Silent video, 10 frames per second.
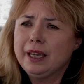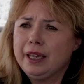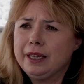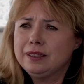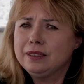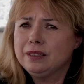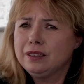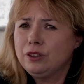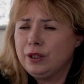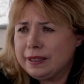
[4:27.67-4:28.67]
and
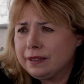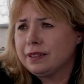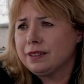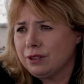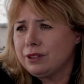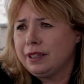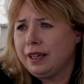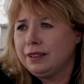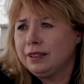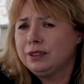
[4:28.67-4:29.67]
risks
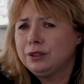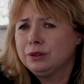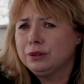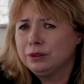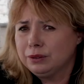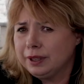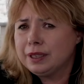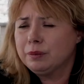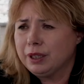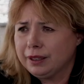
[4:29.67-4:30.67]
associated to
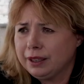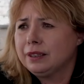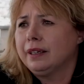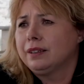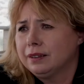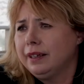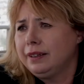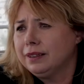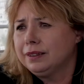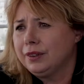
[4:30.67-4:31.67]
this market, like
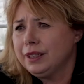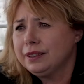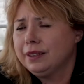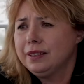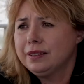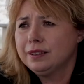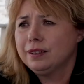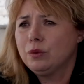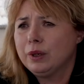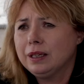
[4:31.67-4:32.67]
any other risk, is
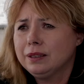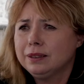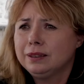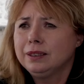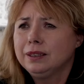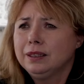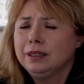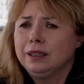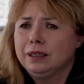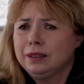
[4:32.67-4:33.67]
well
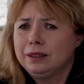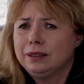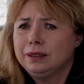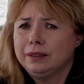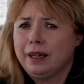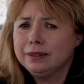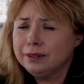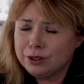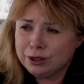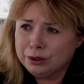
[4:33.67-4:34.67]

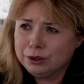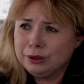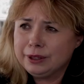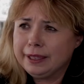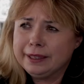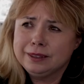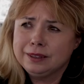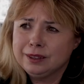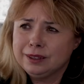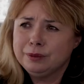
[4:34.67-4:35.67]
understood
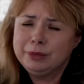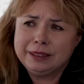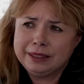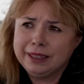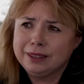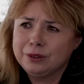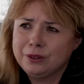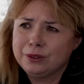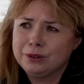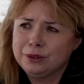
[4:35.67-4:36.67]
and mitigated
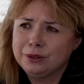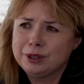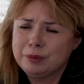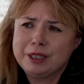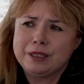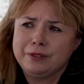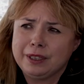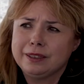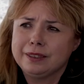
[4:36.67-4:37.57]
through specific